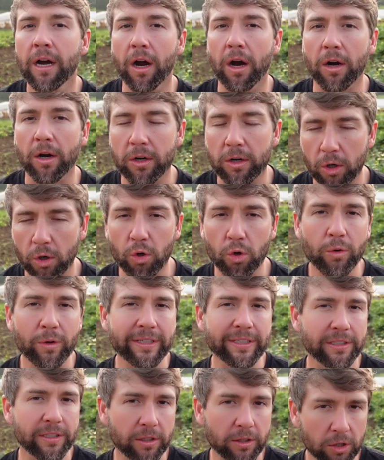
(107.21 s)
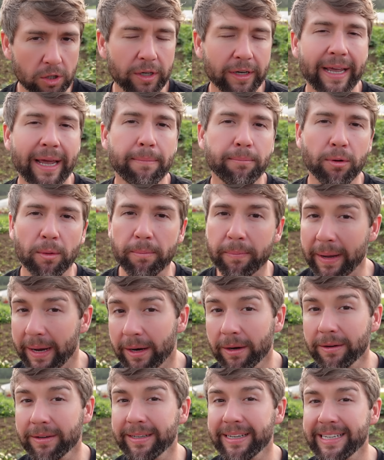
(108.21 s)
Our goal is to look at
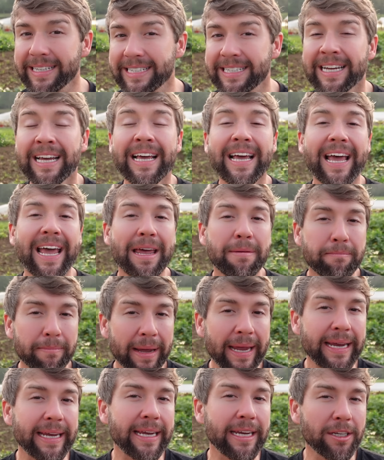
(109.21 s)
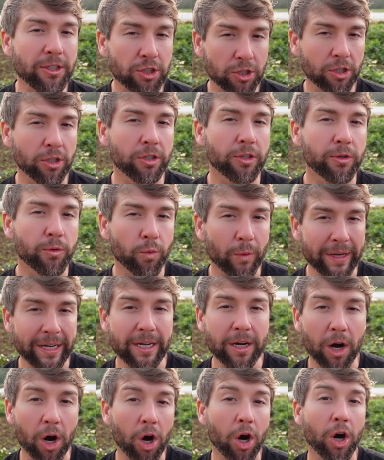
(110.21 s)
preparedness and making sure
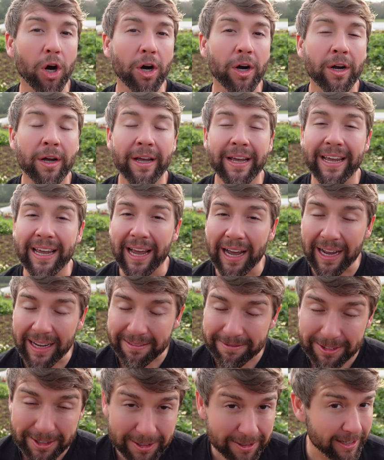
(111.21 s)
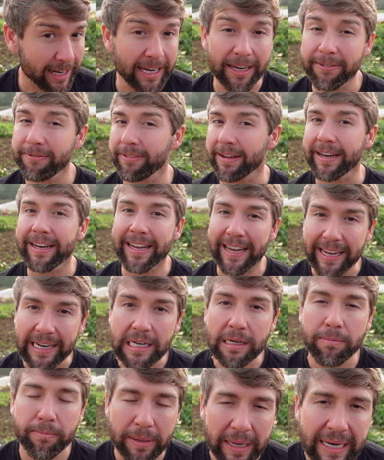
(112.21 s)
we are safe and
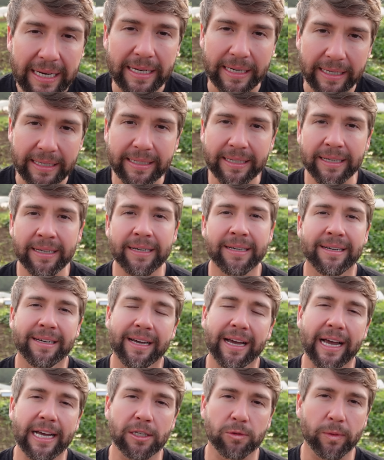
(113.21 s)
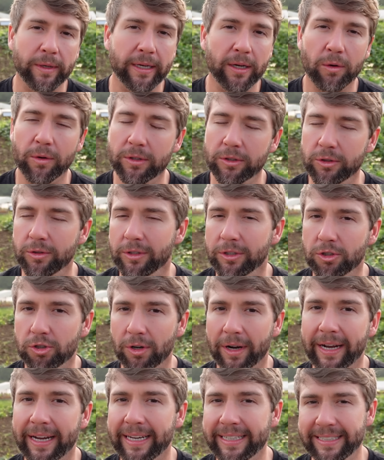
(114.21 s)
independent as we go into a
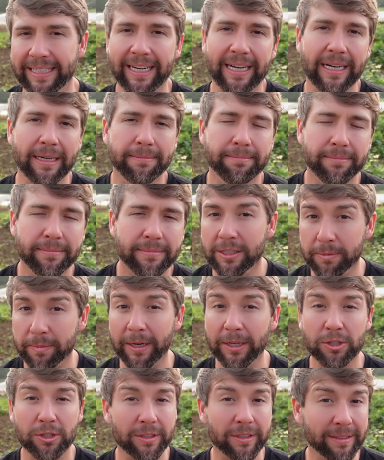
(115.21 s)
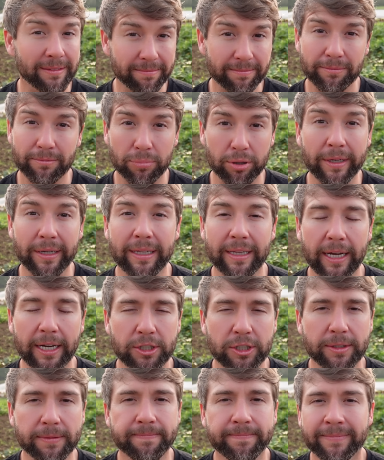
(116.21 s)
trying time, especially
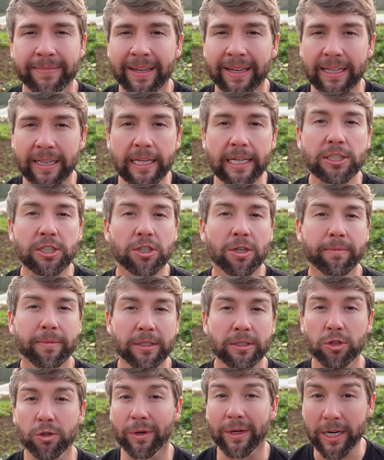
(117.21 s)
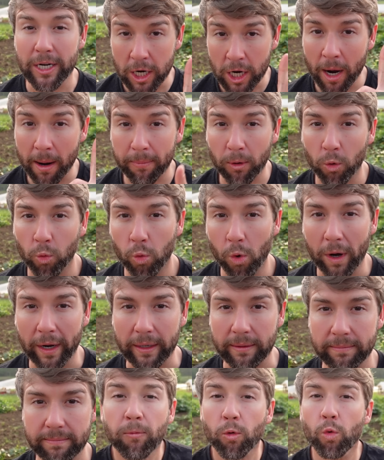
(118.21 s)
pre-election. Let's jump into it. Number
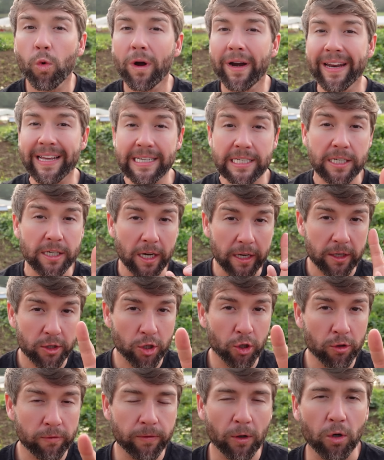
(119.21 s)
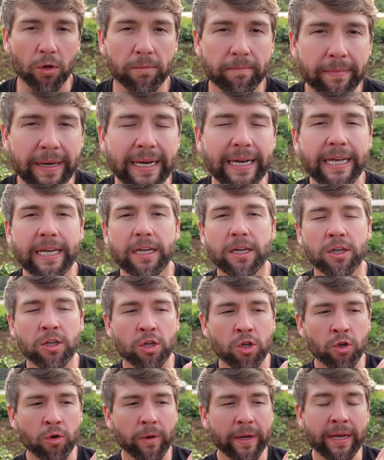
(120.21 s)
one. Number one is twofold, meaning
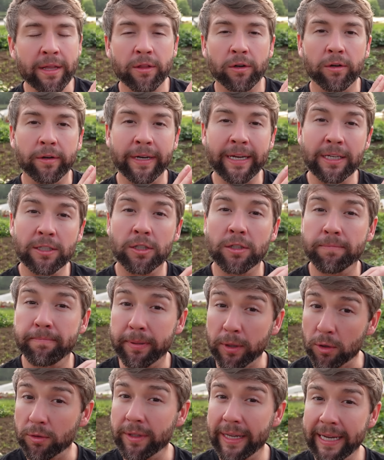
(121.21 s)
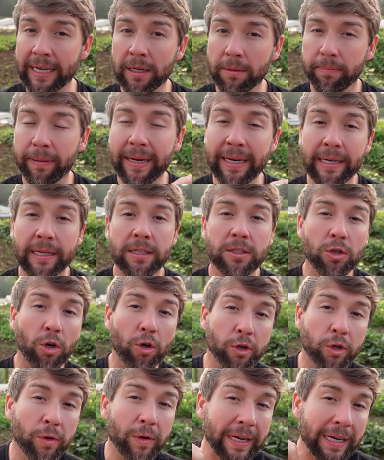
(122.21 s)
you either need to build the independence
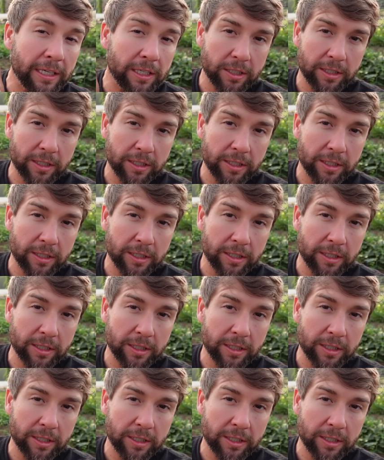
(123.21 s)
or you need to